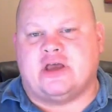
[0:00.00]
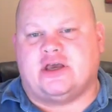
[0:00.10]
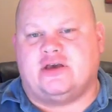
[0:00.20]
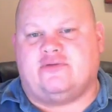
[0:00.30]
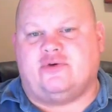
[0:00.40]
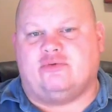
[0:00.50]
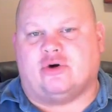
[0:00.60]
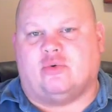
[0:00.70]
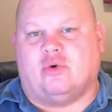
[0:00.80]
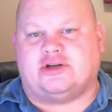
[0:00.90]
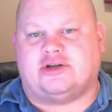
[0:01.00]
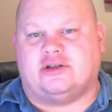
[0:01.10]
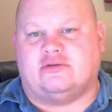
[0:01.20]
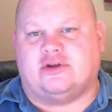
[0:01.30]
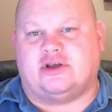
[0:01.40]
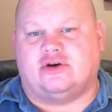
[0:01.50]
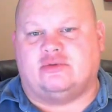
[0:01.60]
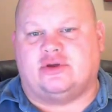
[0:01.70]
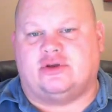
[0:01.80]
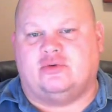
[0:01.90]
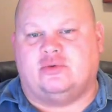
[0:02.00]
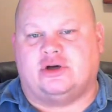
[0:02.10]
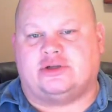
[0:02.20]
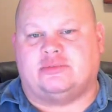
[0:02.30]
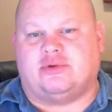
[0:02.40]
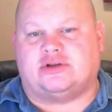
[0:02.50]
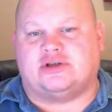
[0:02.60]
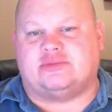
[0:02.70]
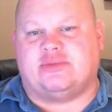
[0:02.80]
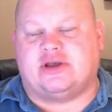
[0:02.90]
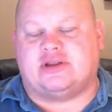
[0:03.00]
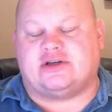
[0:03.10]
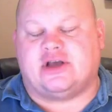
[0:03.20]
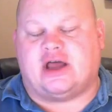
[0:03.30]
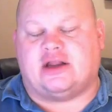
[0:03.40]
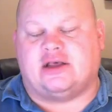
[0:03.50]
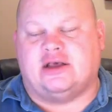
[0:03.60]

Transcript: If you are watching the video but you want to participate in the chat,